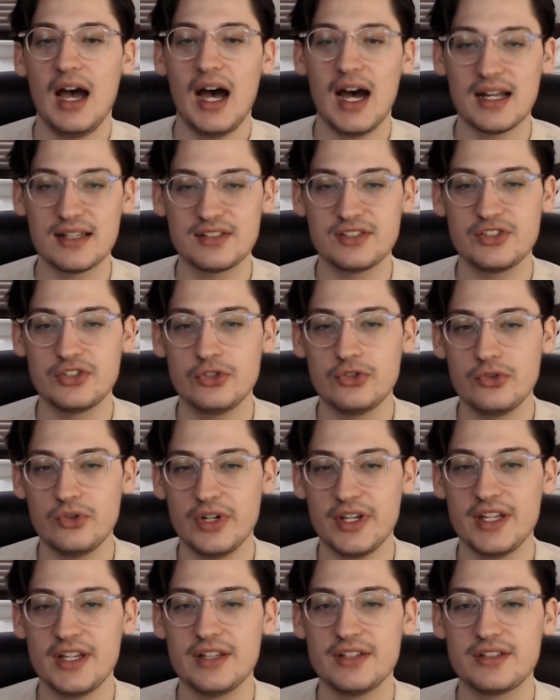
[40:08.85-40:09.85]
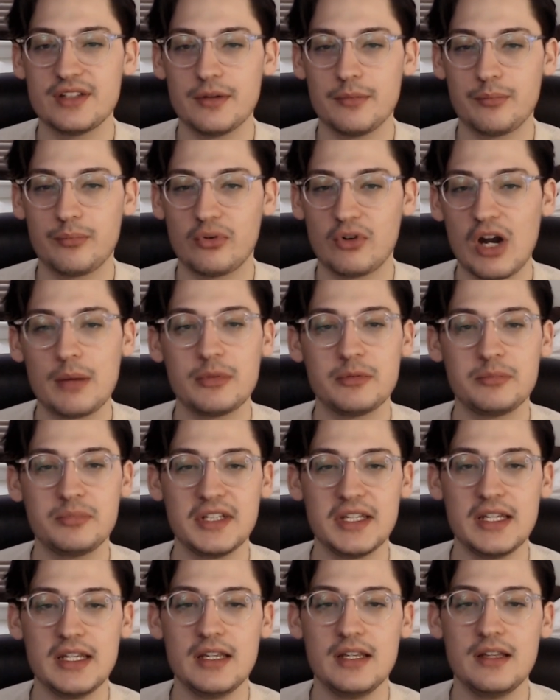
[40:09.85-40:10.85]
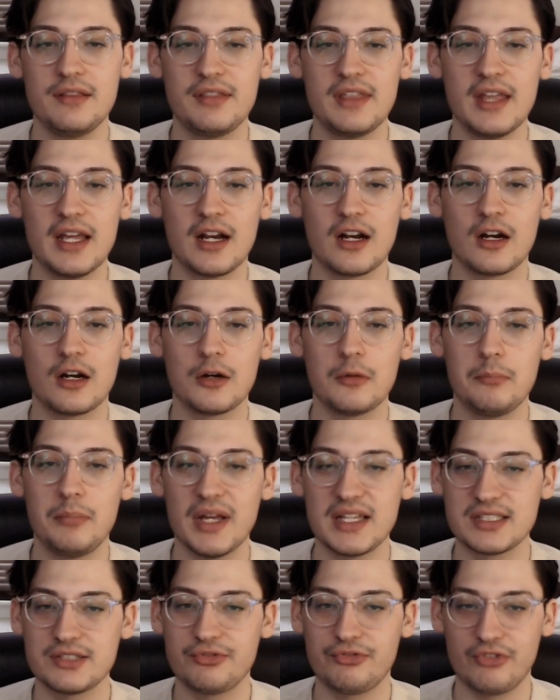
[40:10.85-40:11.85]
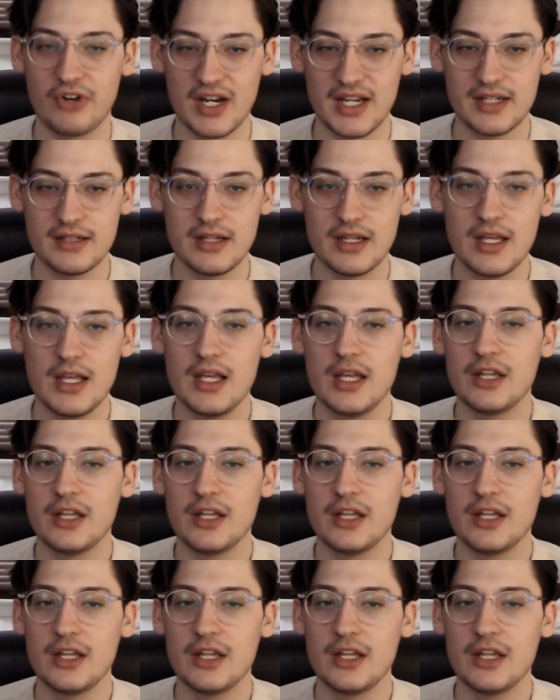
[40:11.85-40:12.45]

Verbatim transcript: Hatsu is probably their best friend,